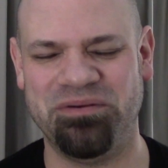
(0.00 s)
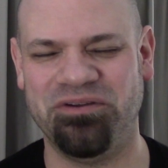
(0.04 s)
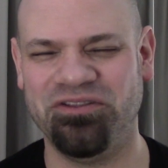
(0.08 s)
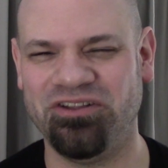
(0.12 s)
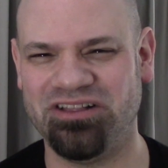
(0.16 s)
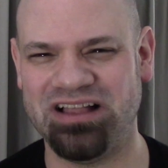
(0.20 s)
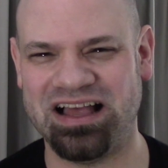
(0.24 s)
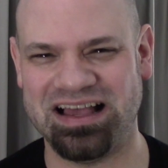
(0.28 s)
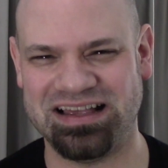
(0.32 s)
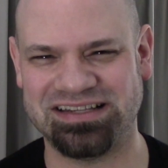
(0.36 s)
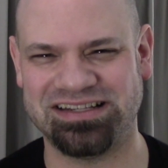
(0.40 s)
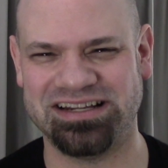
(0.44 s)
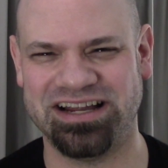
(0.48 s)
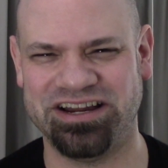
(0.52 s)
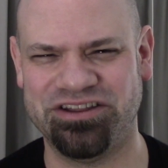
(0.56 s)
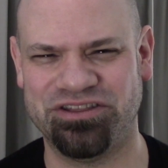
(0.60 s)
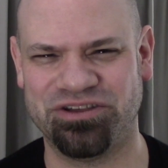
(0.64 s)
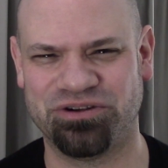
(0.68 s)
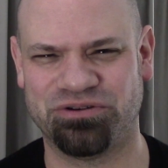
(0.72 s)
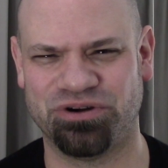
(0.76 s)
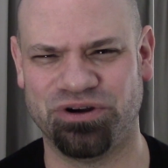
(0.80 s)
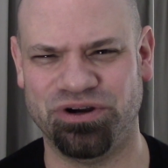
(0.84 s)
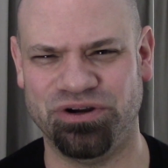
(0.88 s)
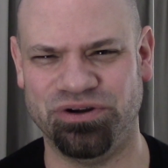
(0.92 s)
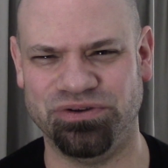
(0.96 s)
on the last night of
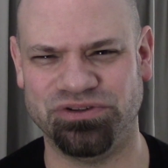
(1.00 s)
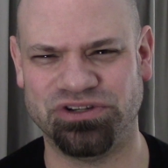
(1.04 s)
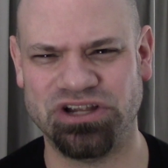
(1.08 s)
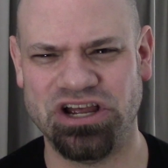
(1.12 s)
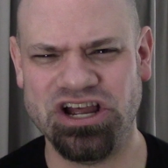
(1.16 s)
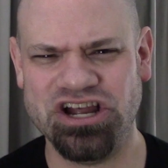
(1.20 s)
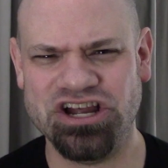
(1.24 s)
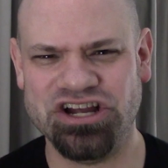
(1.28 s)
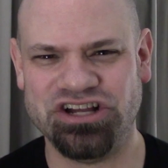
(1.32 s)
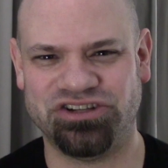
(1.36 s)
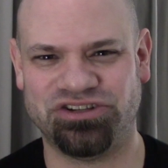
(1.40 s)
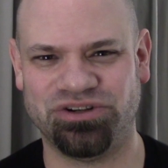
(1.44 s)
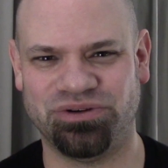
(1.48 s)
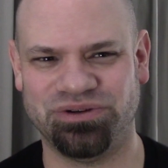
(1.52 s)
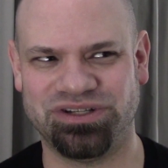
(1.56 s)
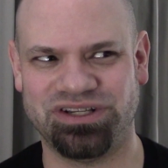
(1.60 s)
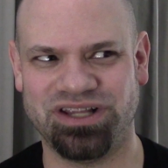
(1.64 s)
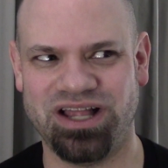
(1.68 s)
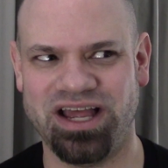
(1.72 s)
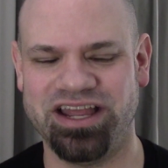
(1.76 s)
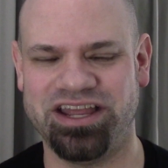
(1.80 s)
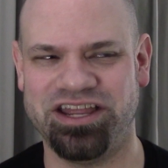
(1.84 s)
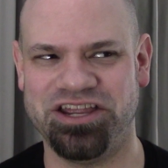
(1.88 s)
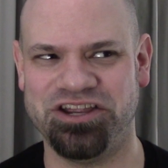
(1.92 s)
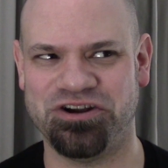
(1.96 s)
the cruise. So it's
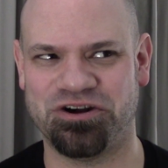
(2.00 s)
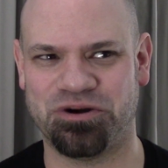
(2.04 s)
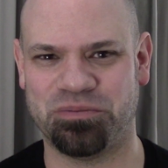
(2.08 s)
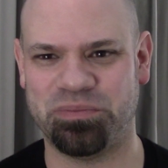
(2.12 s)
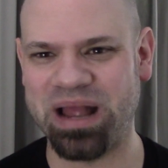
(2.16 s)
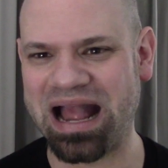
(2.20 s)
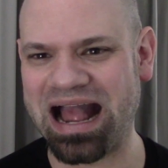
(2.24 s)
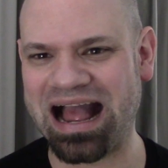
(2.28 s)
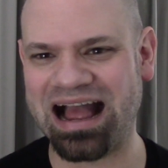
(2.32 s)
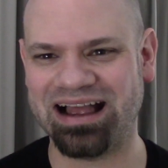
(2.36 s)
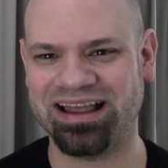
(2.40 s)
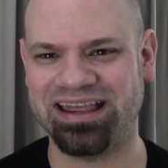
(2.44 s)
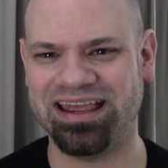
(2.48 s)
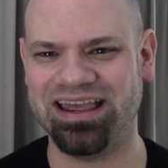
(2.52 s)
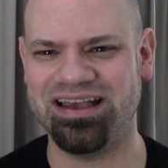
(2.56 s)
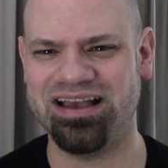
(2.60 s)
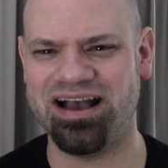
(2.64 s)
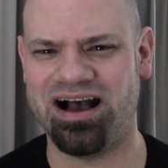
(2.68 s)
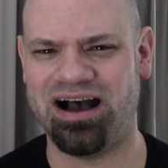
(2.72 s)
like you're packing